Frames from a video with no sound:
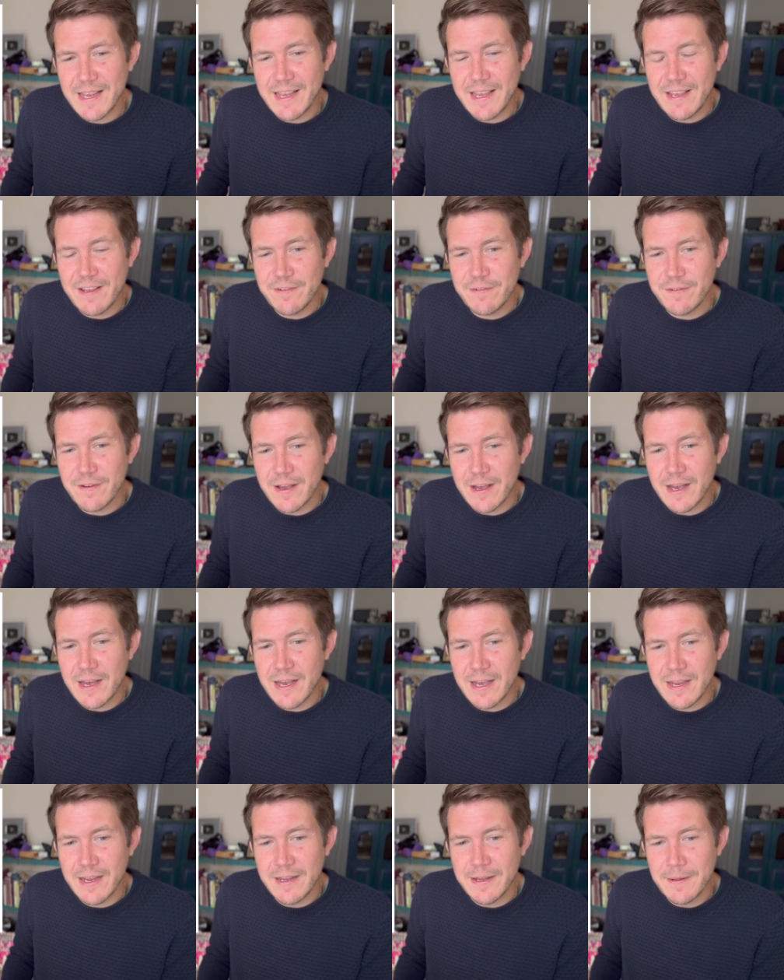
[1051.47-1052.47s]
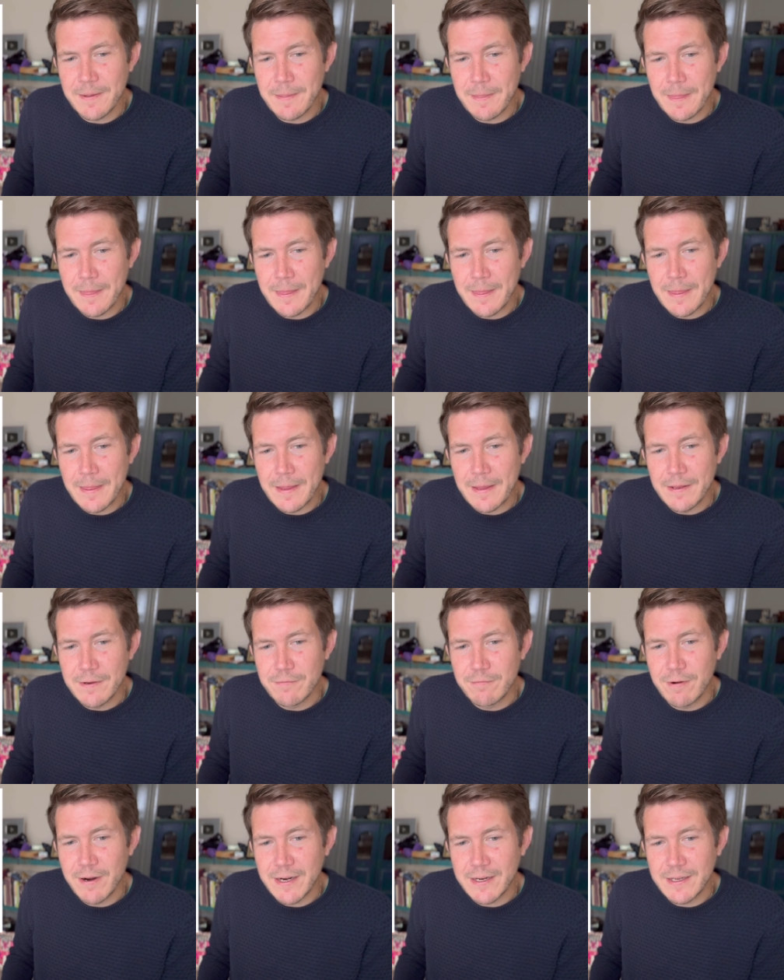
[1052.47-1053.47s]
If I
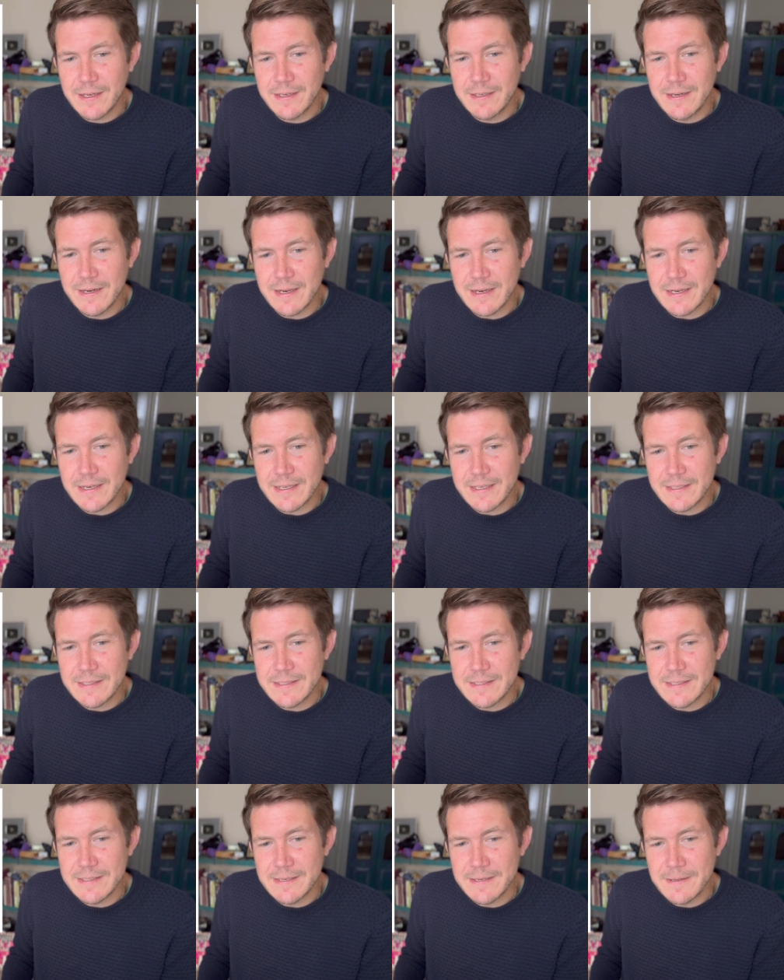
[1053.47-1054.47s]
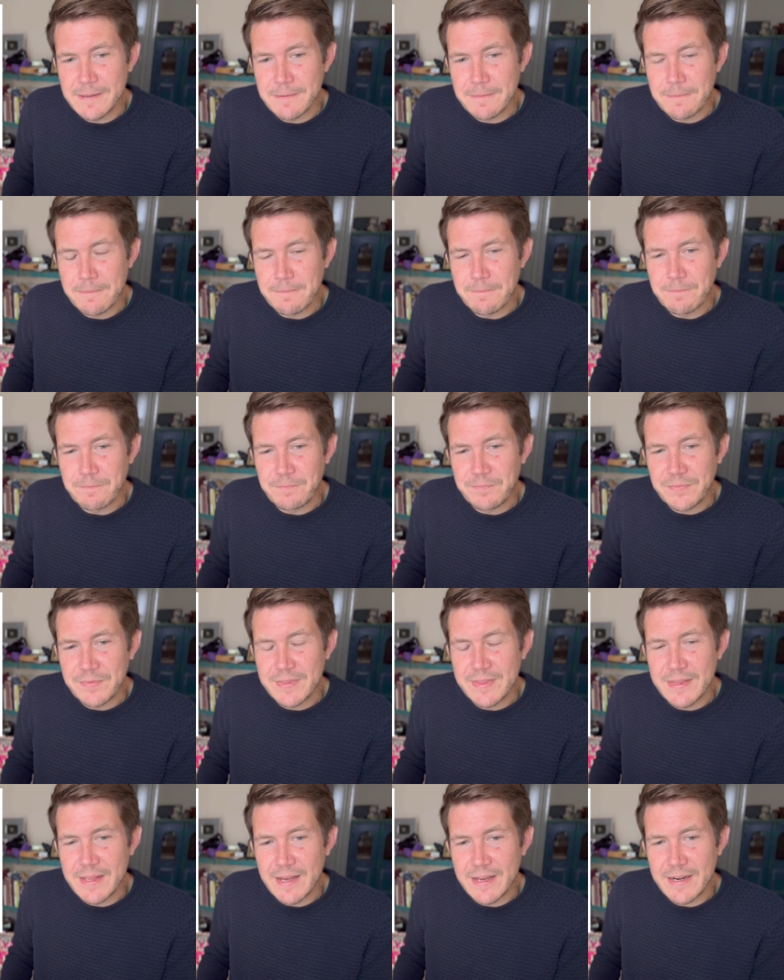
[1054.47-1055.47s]
recognize
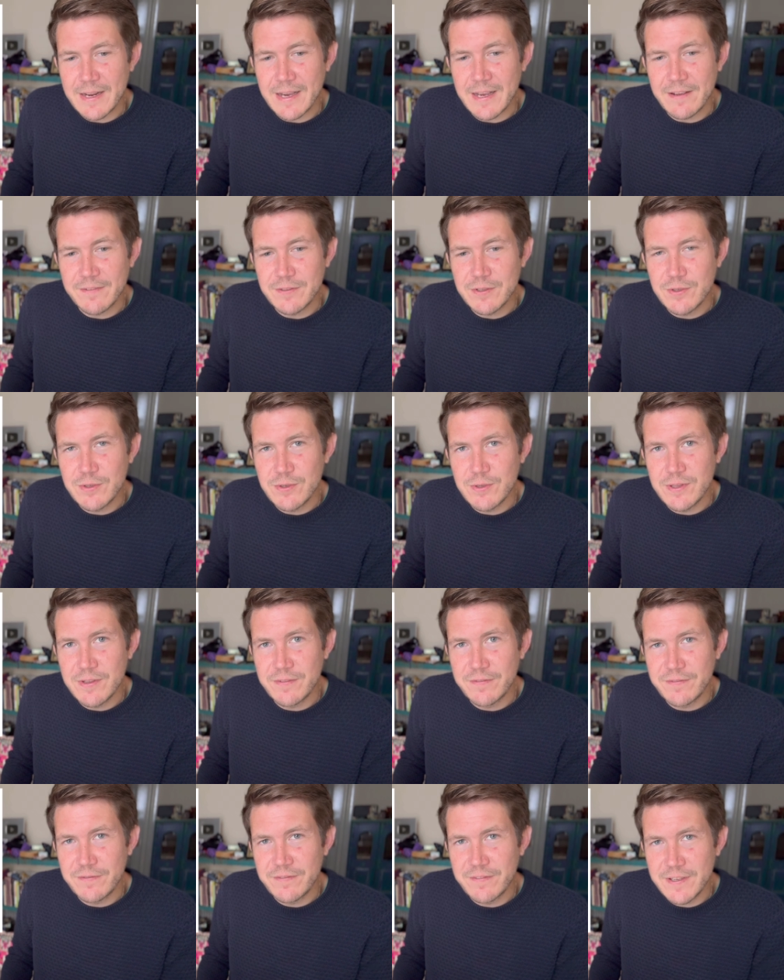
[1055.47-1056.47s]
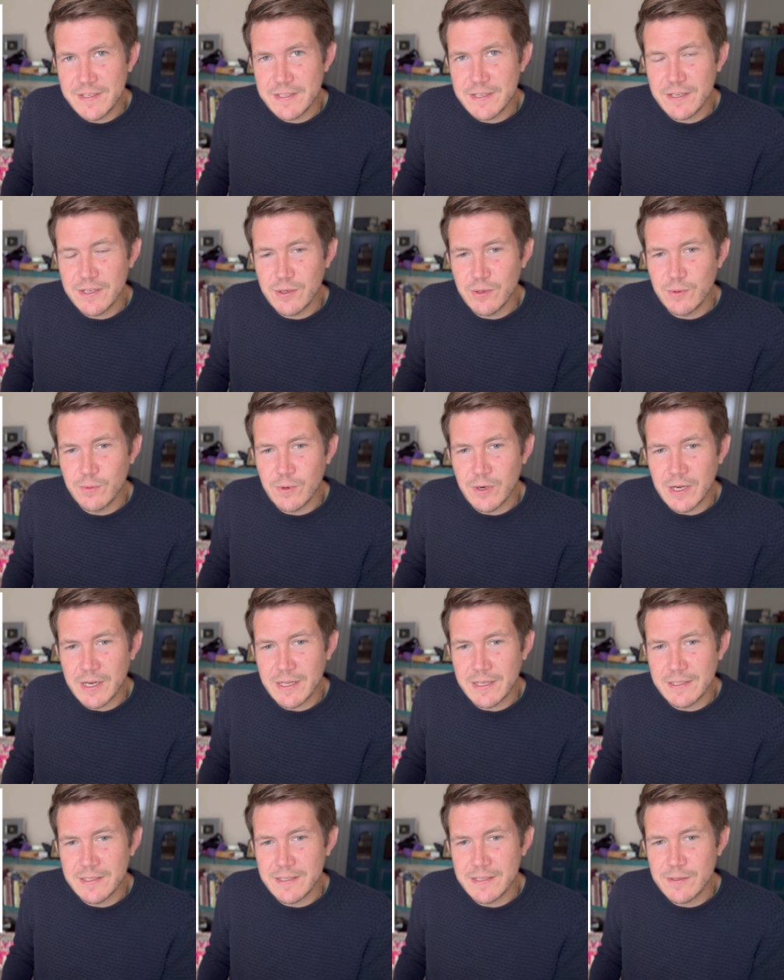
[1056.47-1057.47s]
that I have to do the physical
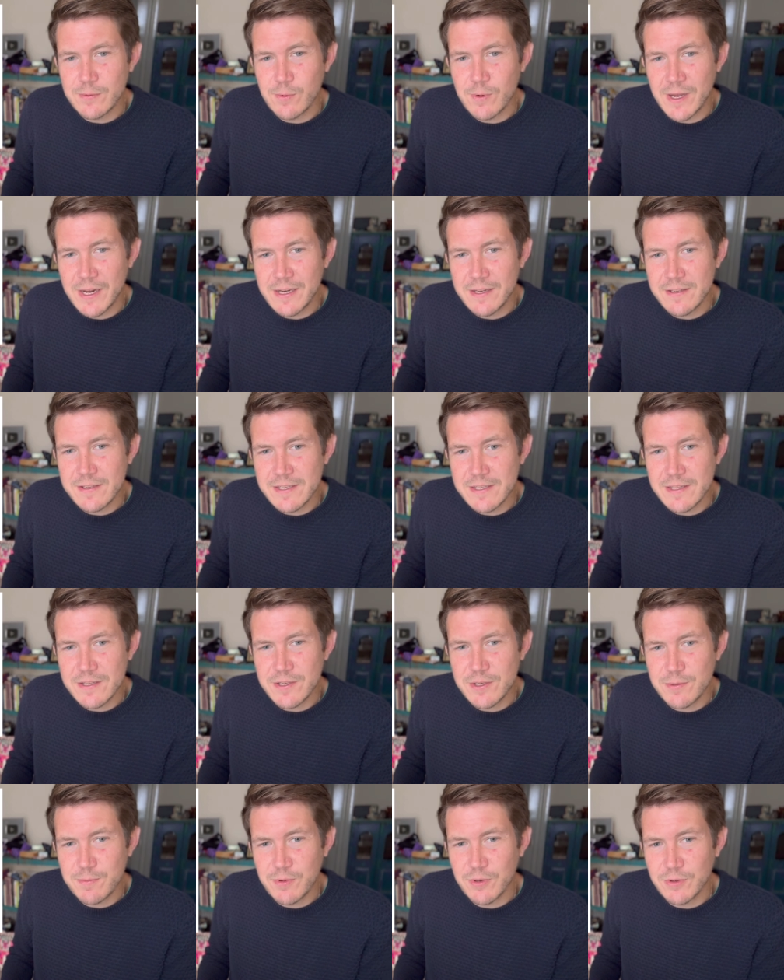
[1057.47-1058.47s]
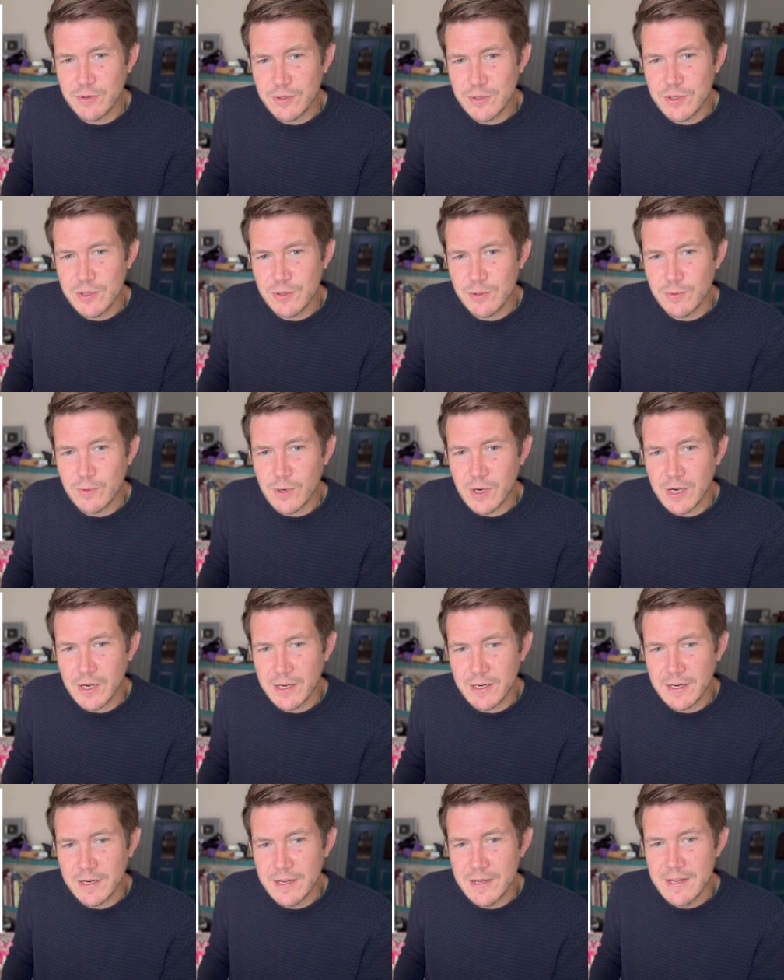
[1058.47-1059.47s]
world as well as the spiritual
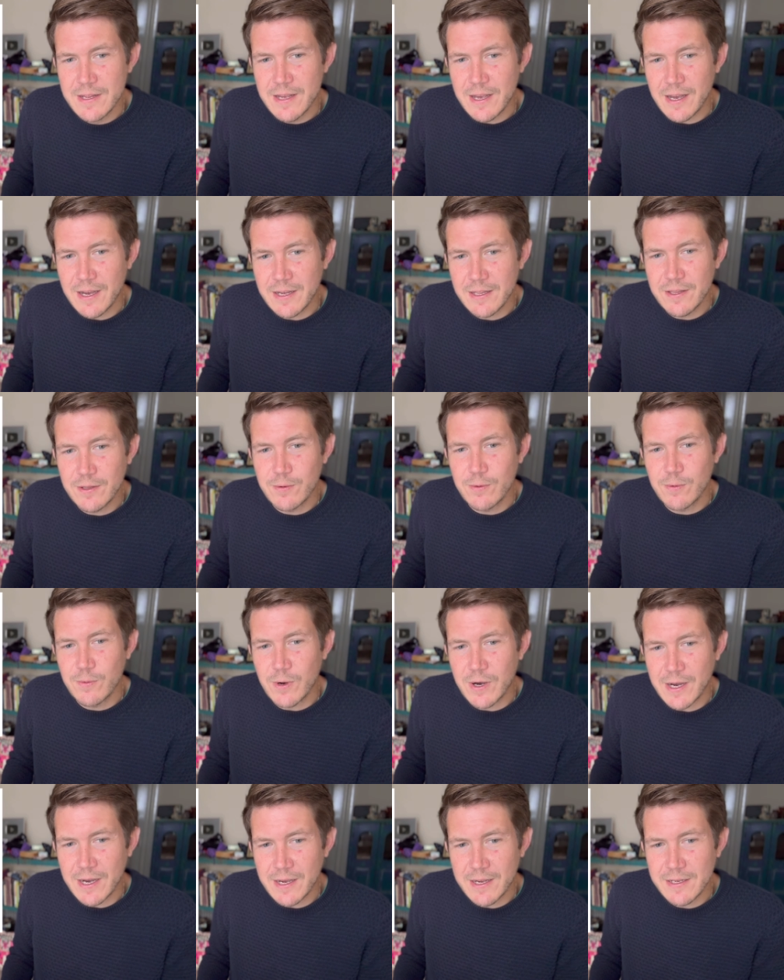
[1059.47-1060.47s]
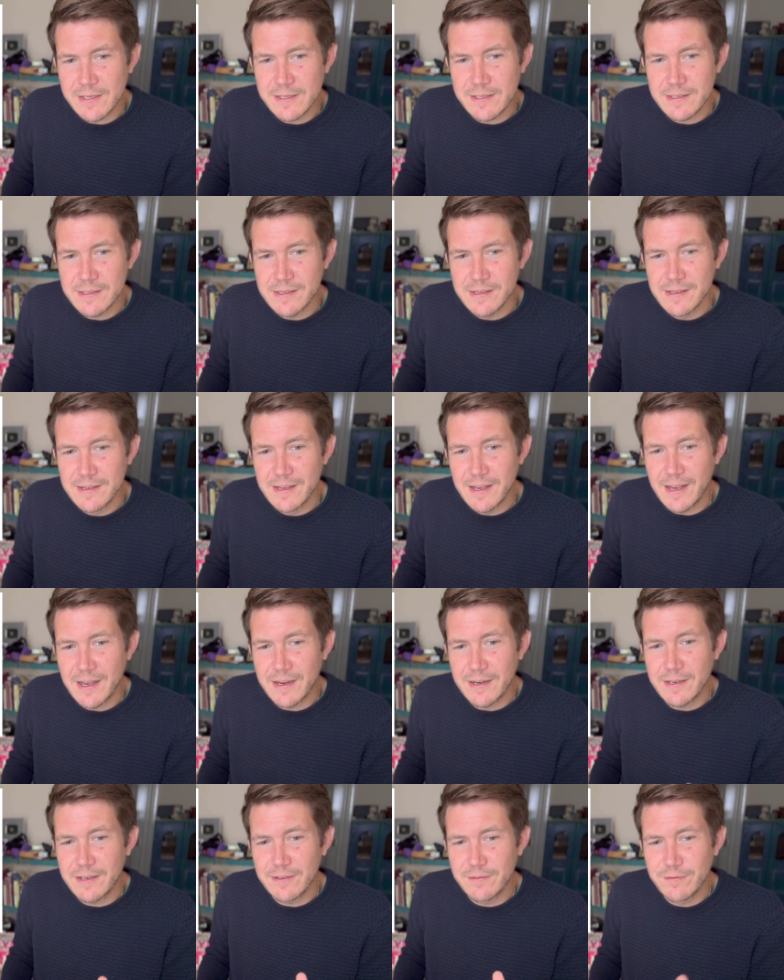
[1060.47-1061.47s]
work. Otherwise, I
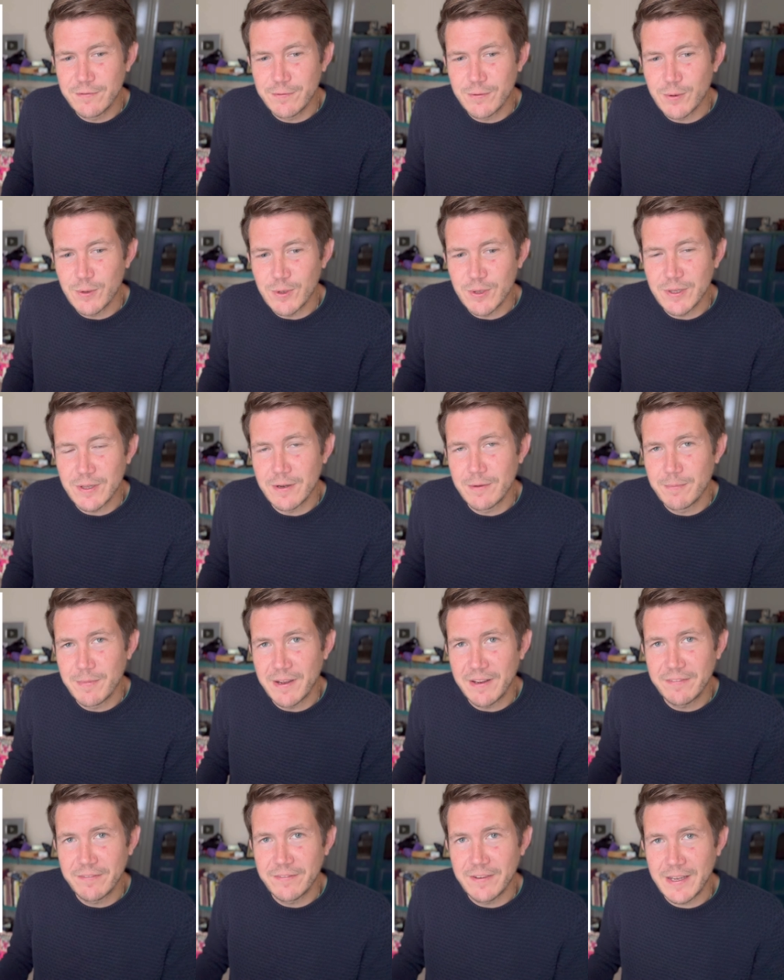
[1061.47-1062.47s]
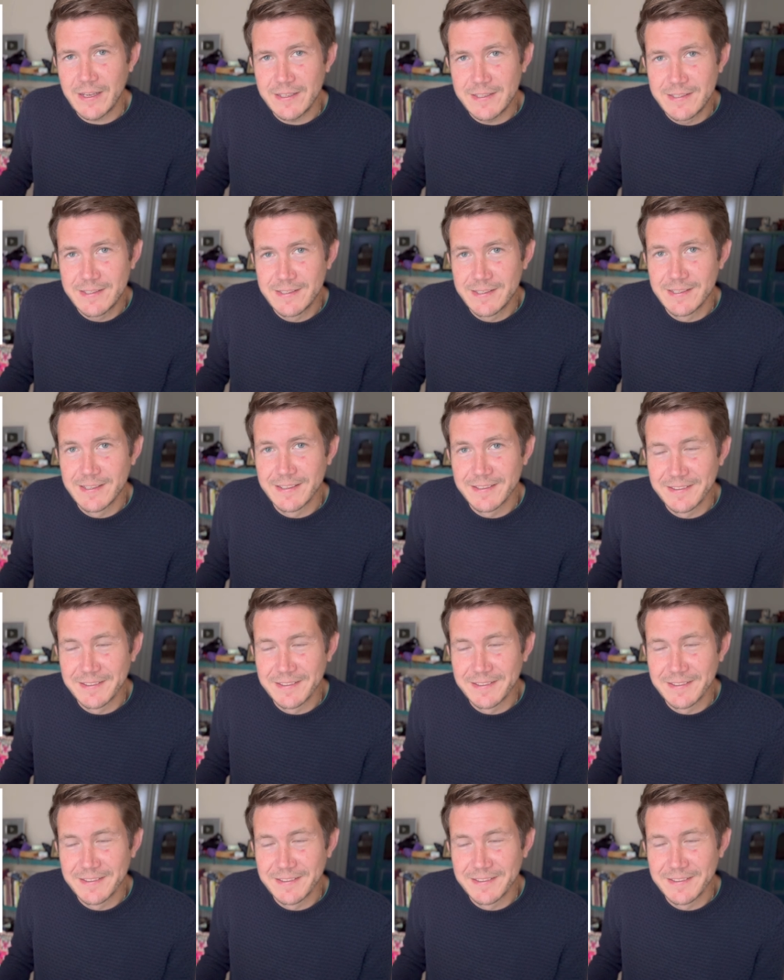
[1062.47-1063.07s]
can fall on my face.